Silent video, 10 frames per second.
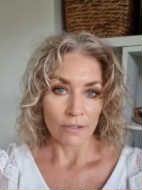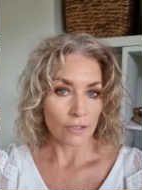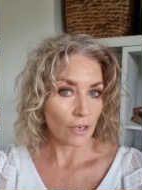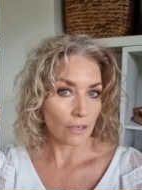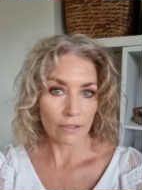
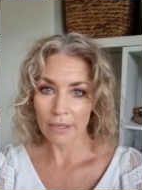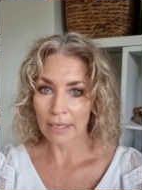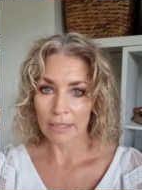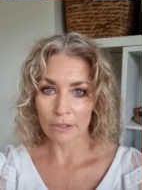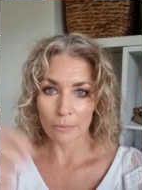So
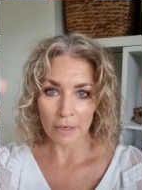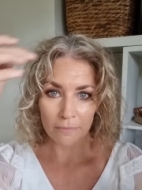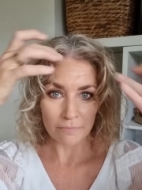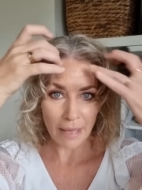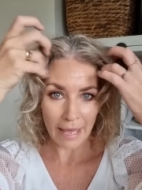looking a little
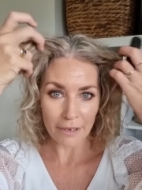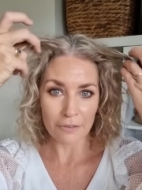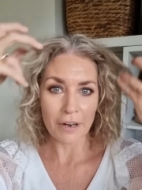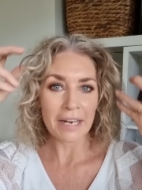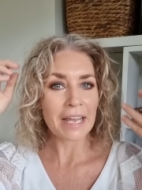bit
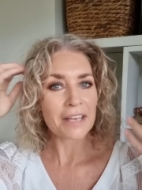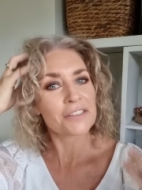pale right now.